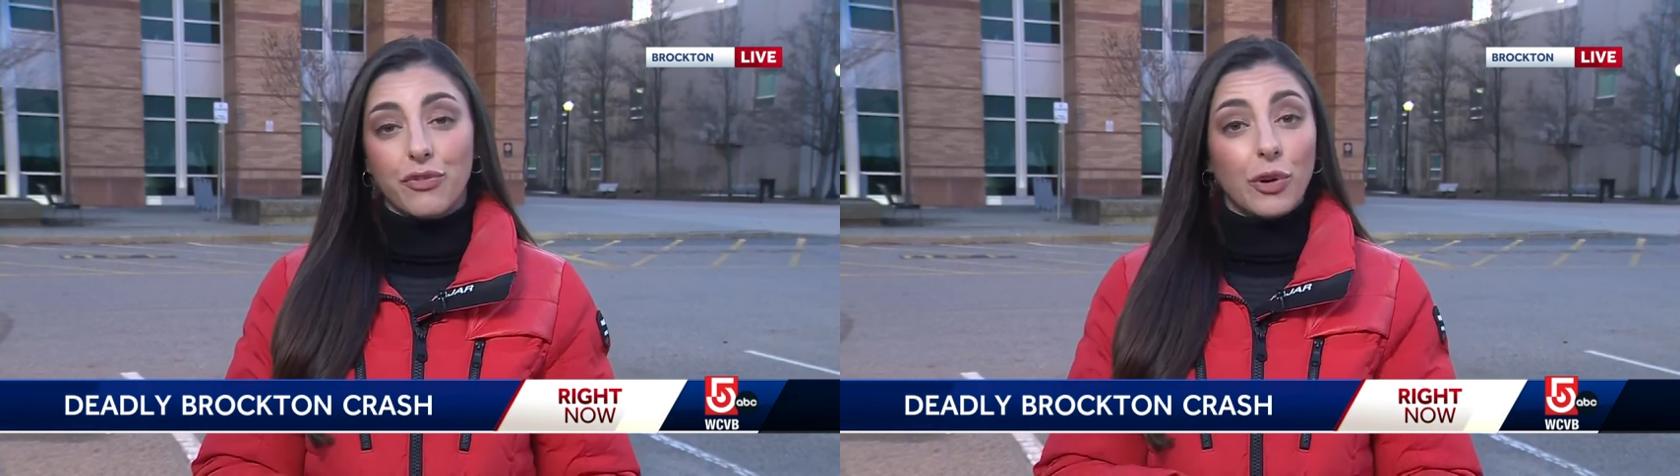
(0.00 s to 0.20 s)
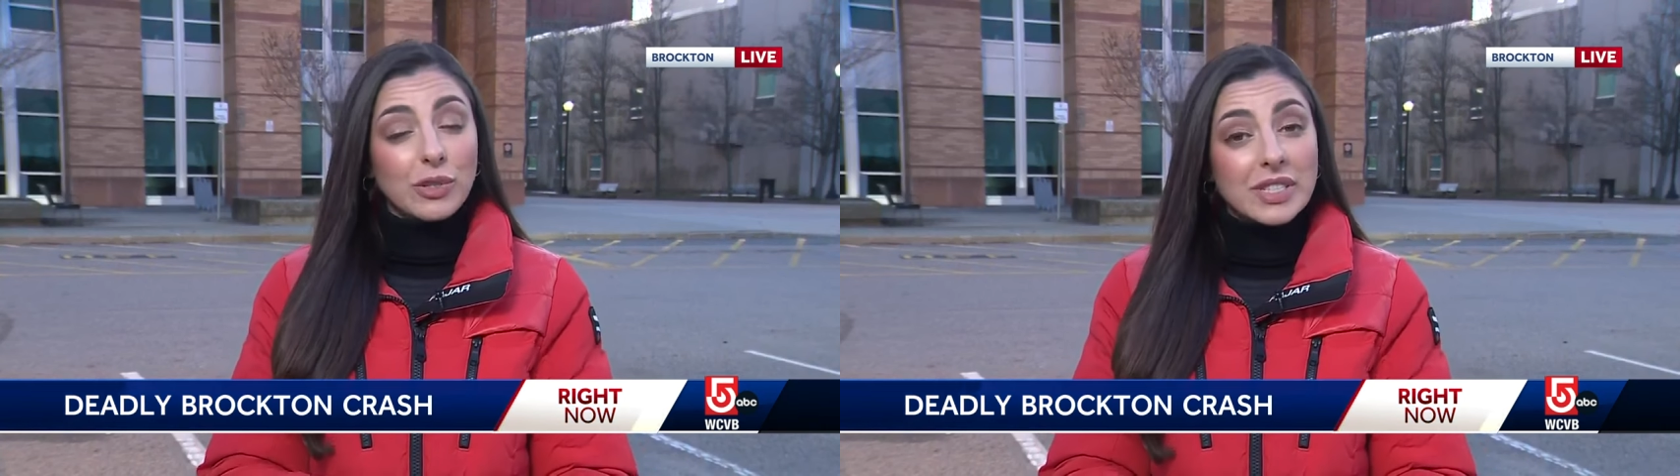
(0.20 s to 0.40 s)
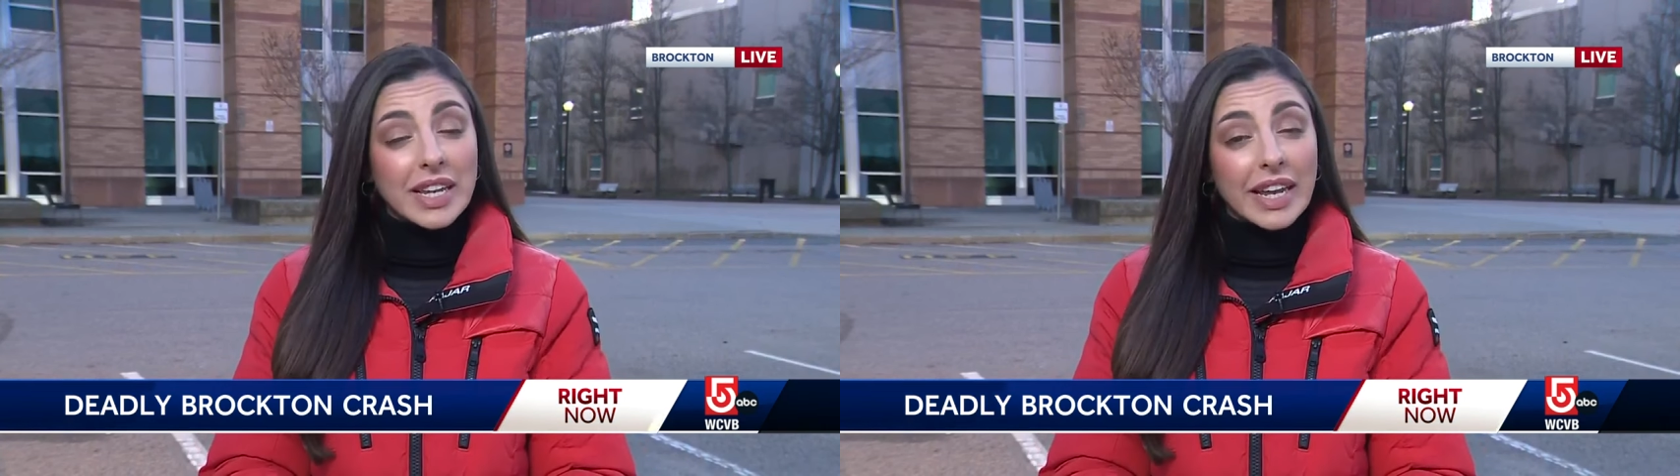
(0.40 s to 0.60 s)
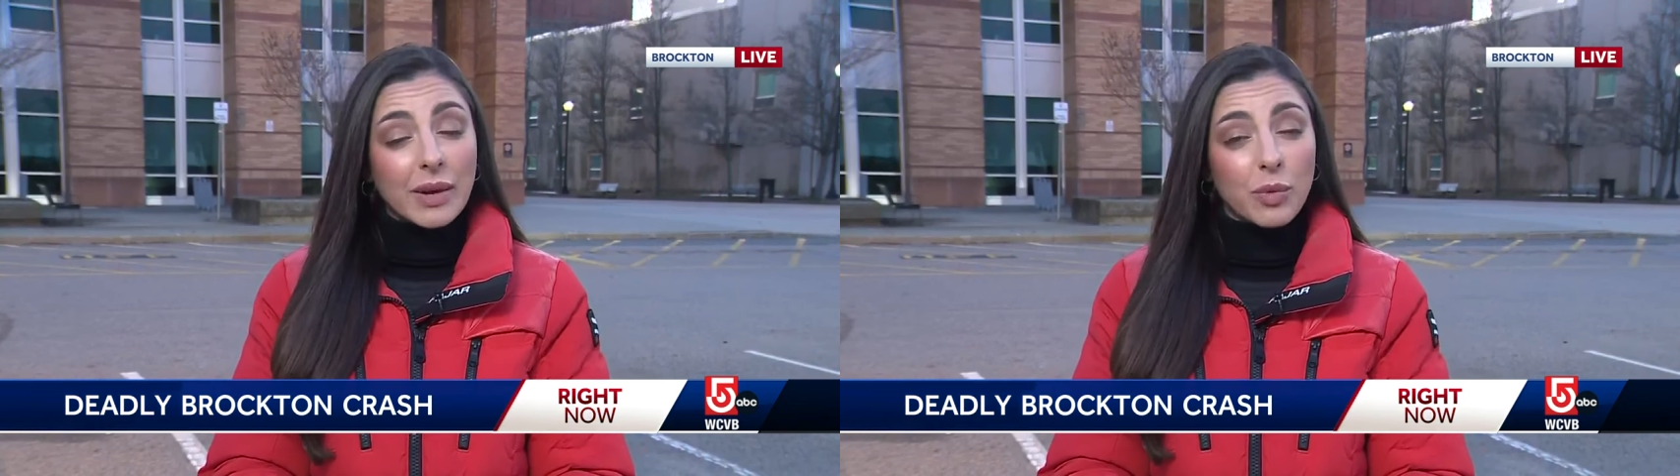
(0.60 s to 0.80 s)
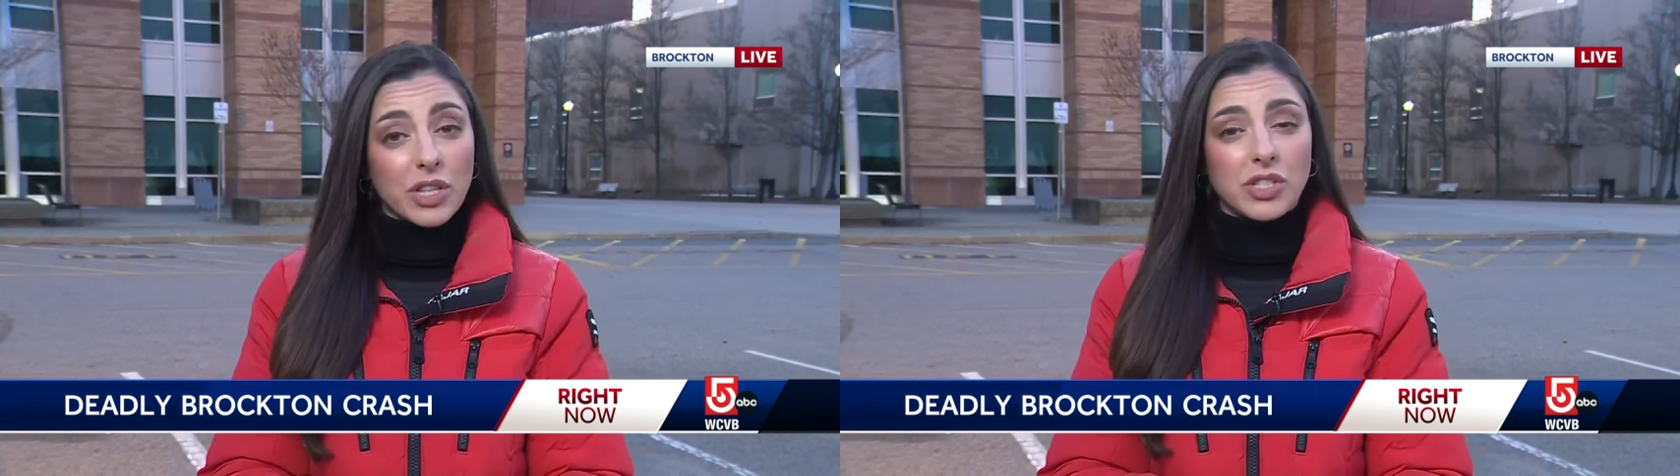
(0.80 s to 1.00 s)
first hitting
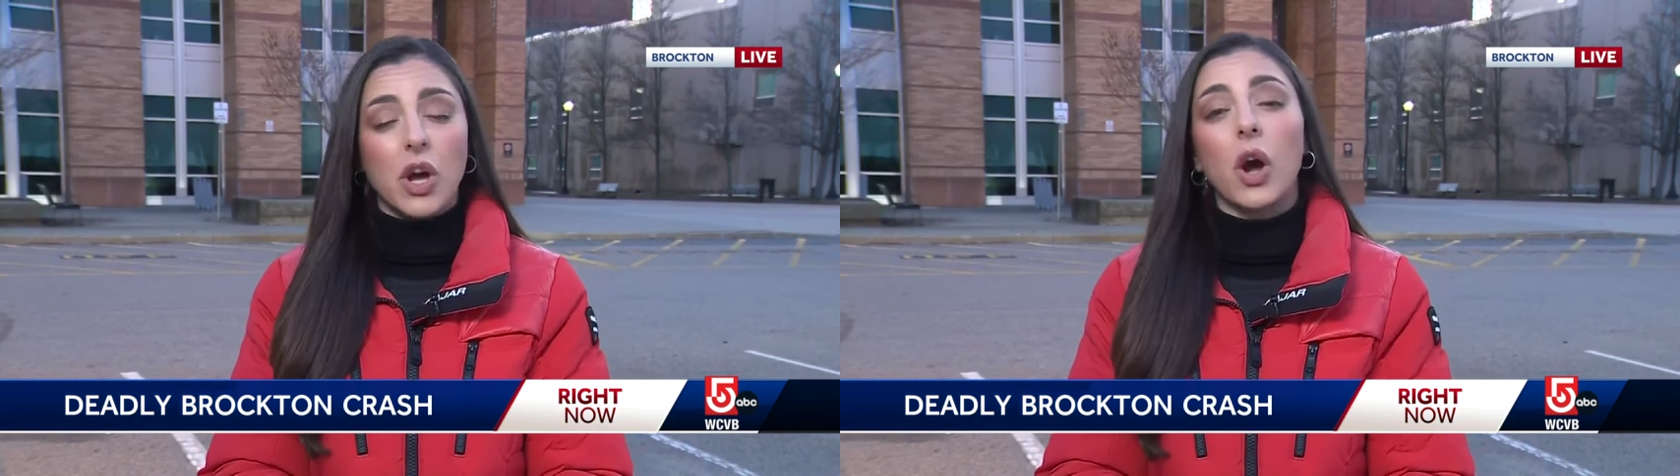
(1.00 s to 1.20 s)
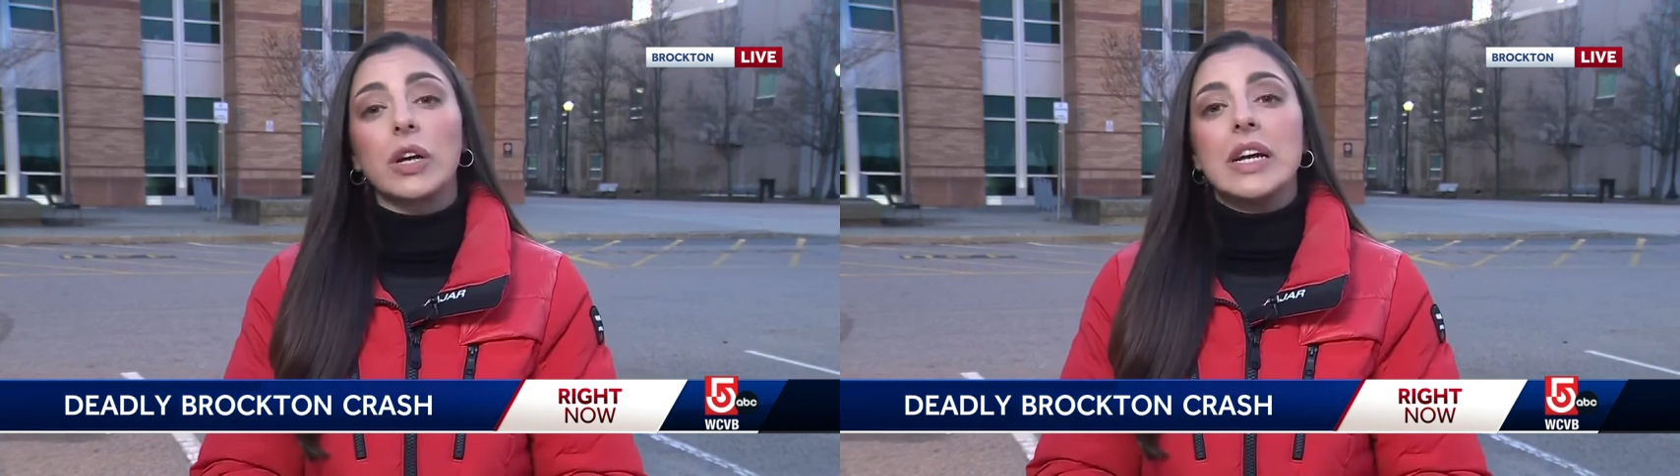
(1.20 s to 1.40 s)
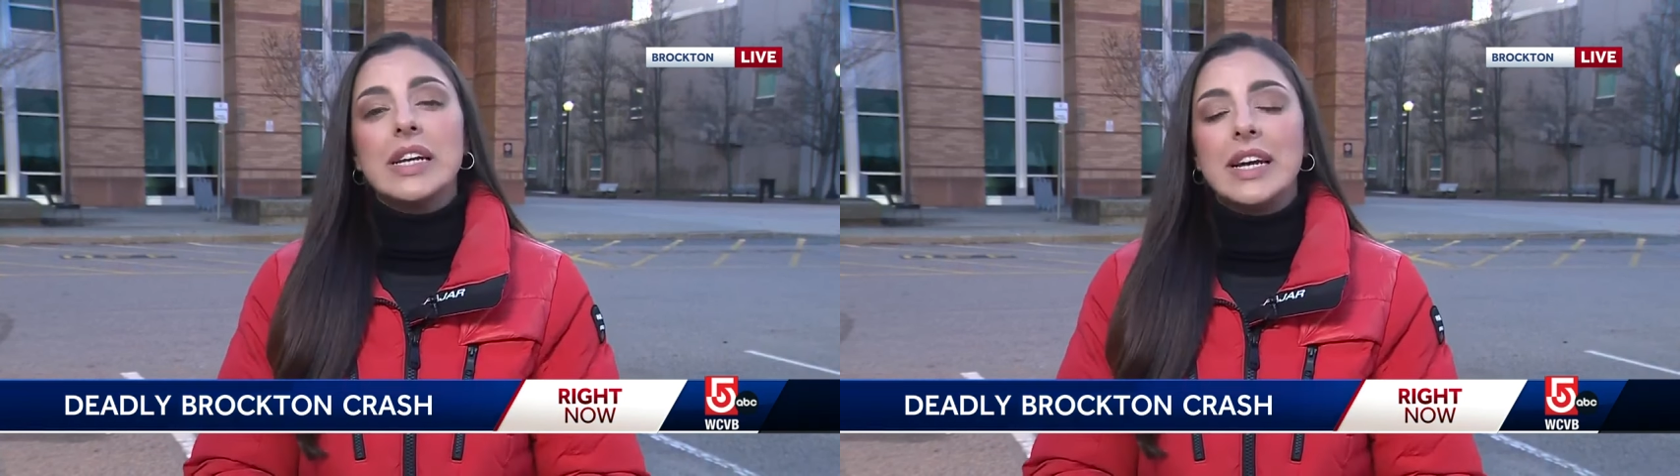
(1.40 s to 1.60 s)
him with his car